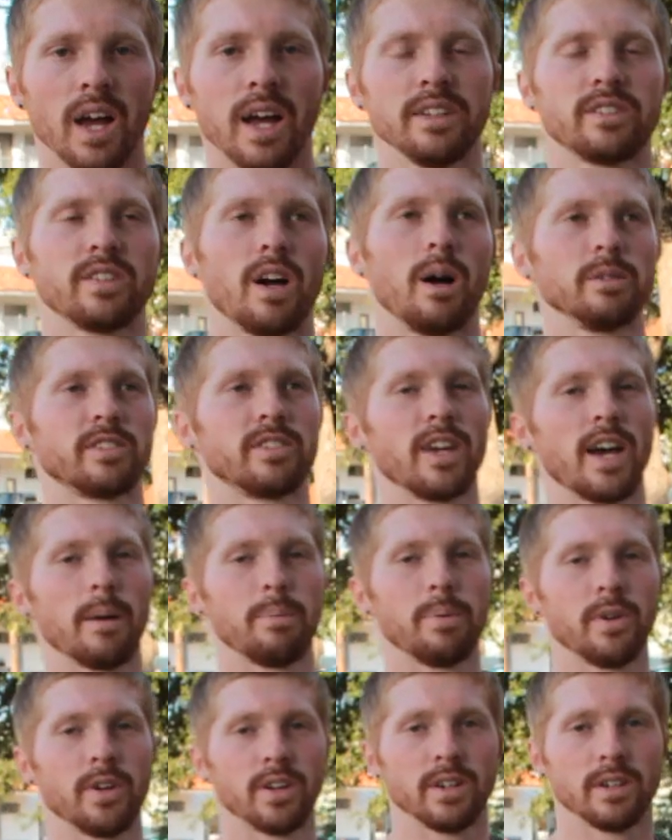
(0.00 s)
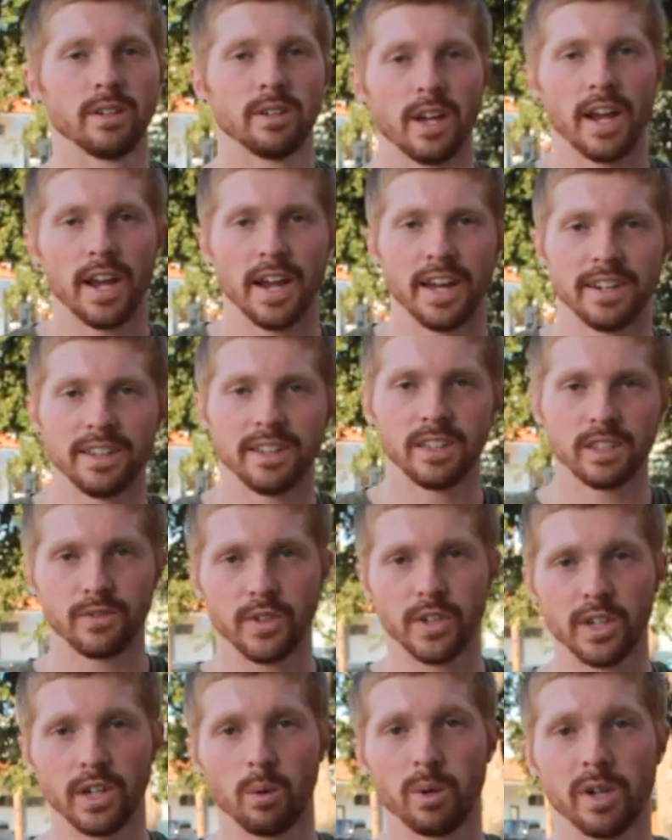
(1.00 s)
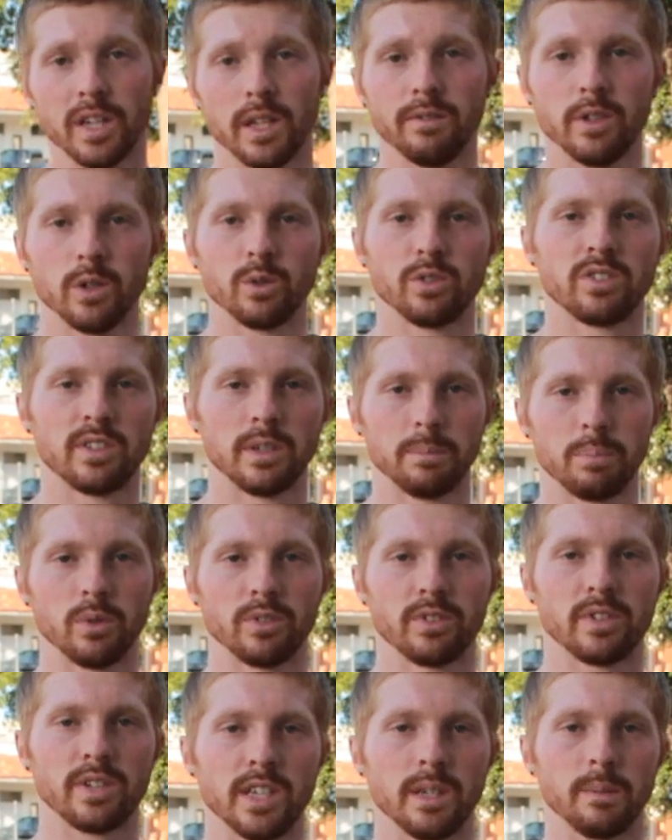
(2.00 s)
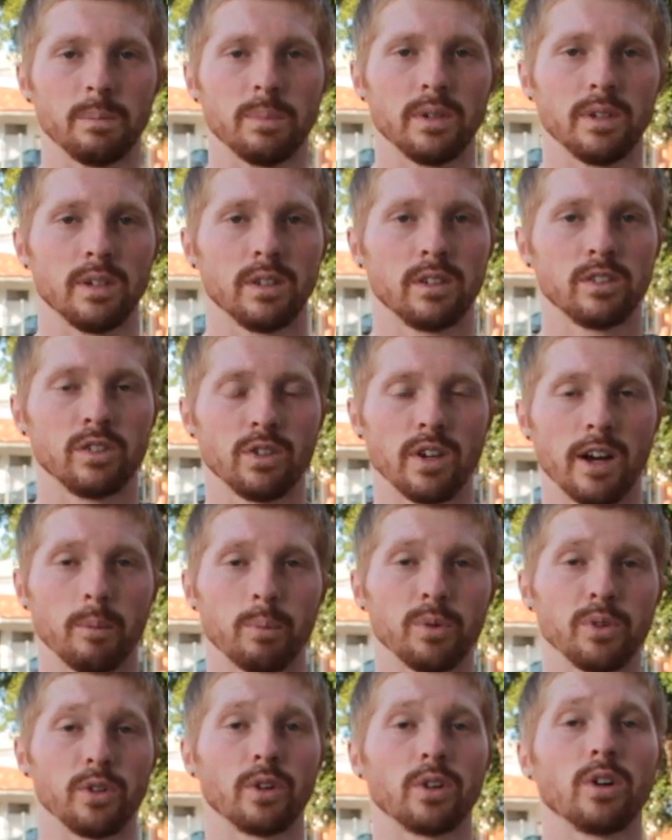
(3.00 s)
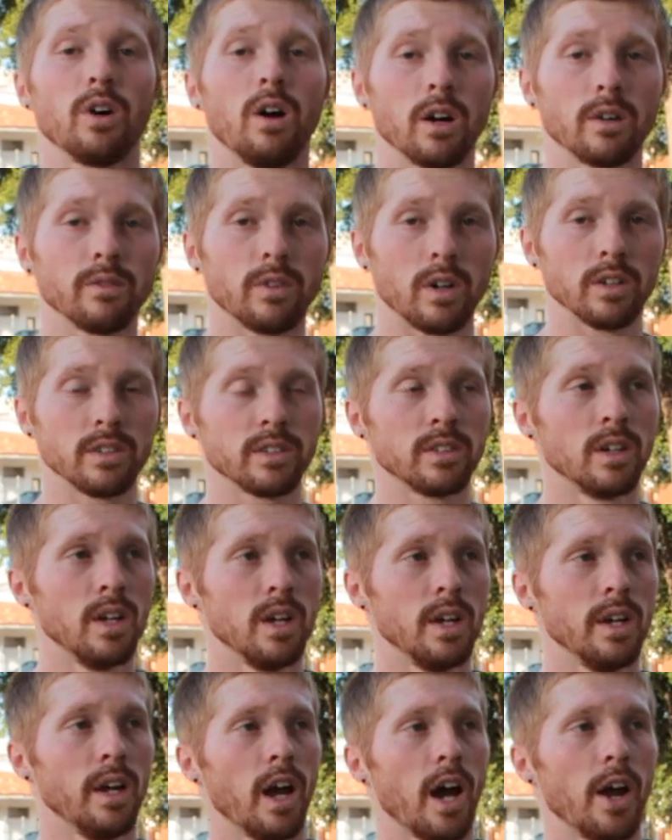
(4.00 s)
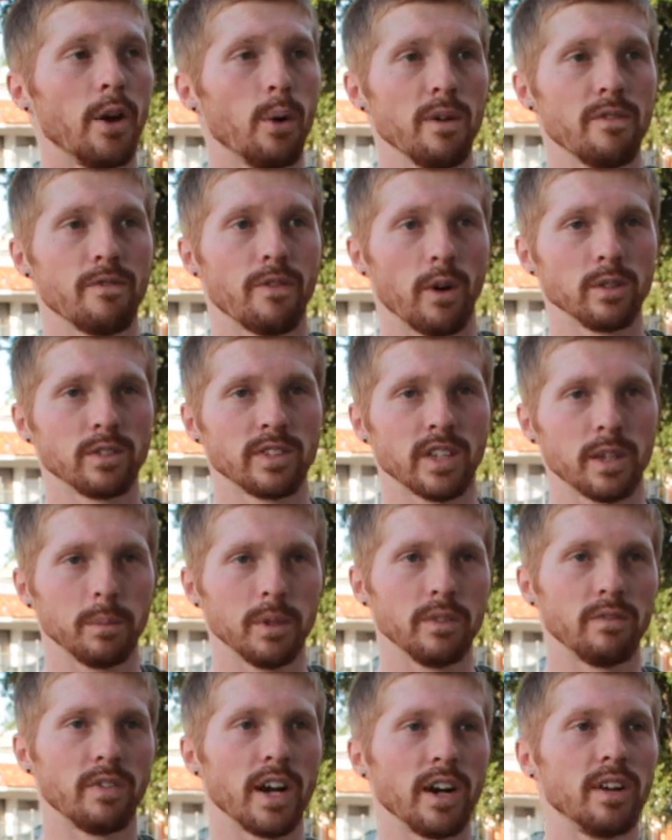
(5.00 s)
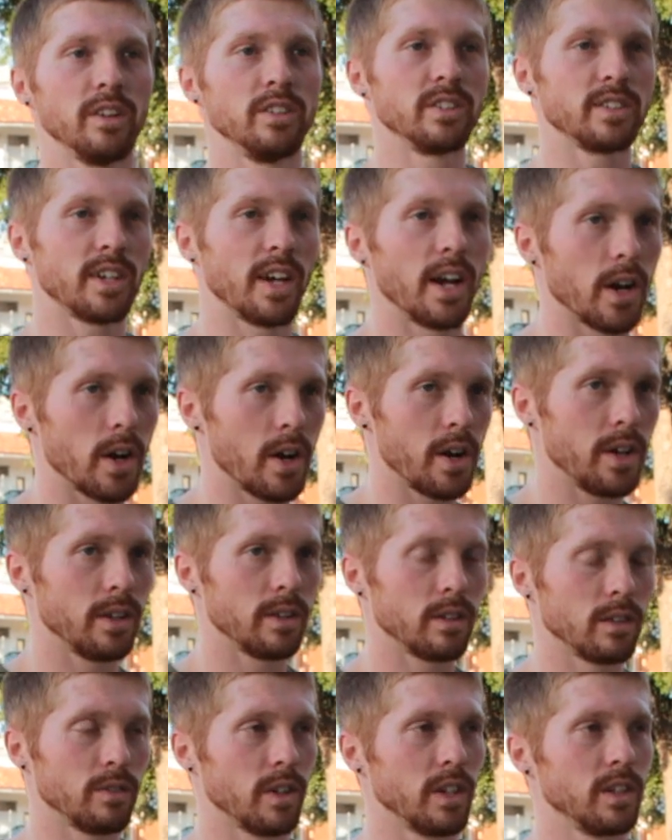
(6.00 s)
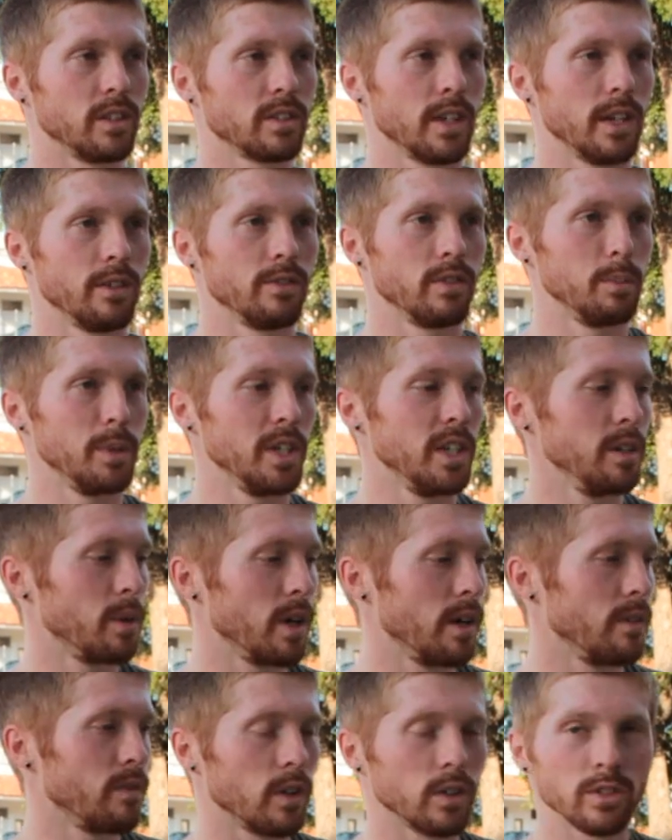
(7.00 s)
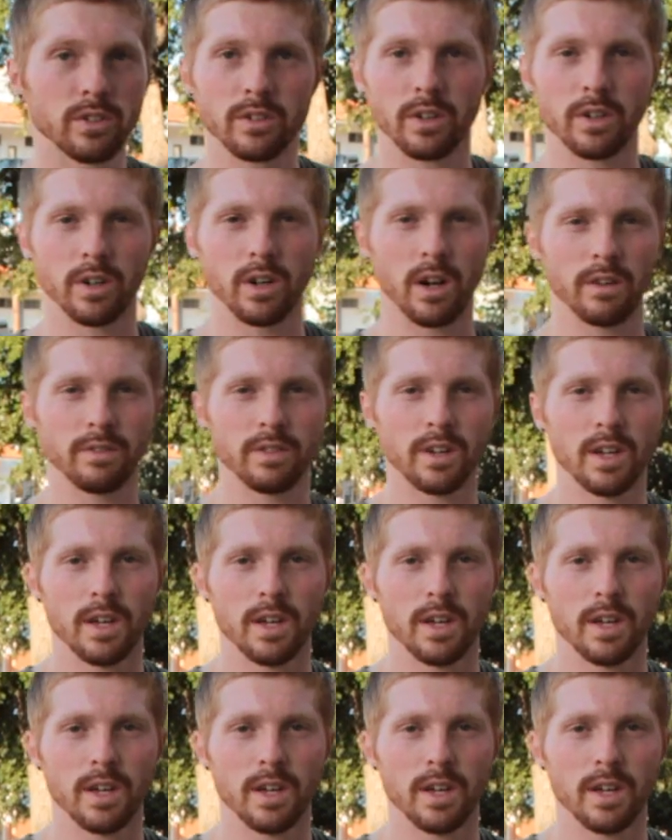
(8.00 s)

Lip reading: Hey, Tom's Tap here, and in this video I want to give you a simple tip to help with your Kong vaults. I know at first they can be very scary. They're very scary for me when I first started off.